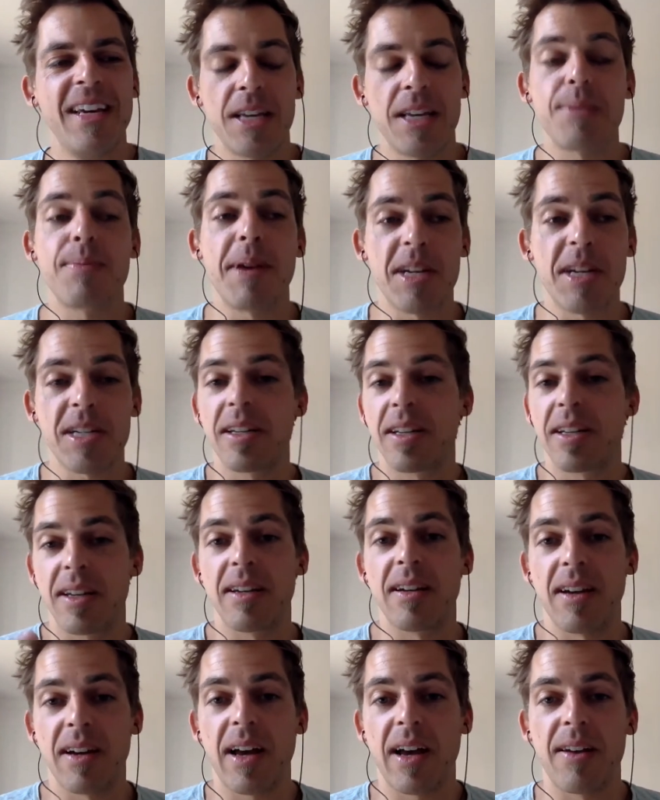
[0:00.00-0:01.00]
Especially in
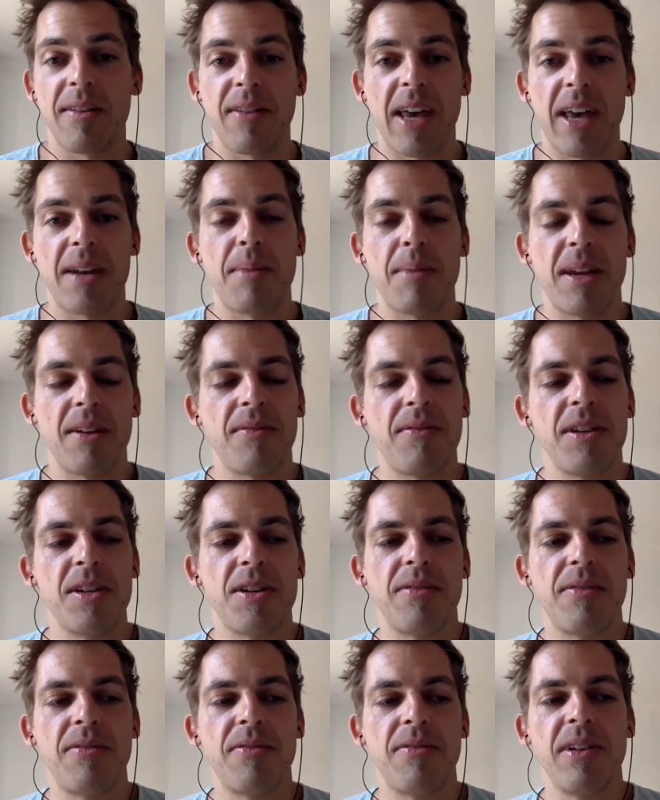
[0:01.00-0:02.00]
a kind of animated
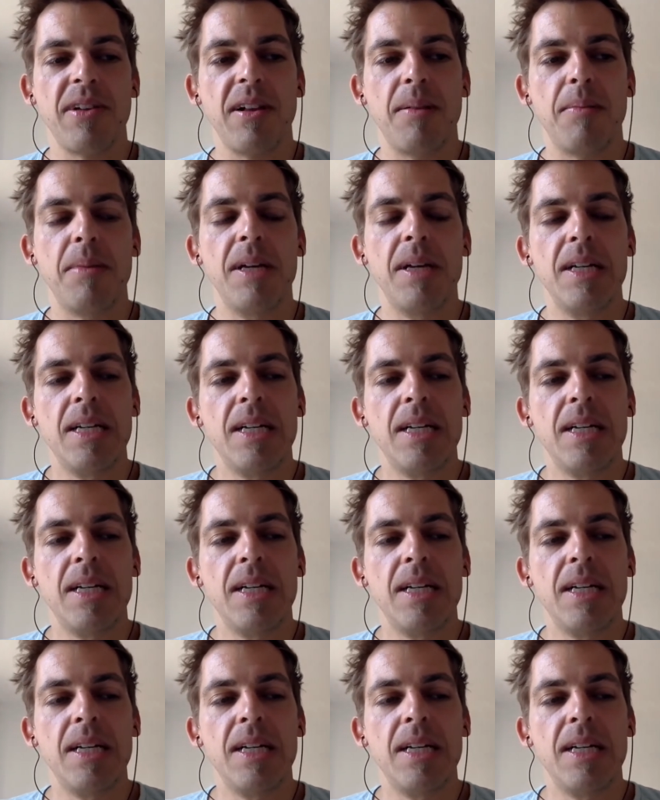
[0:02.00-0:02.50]
feature film.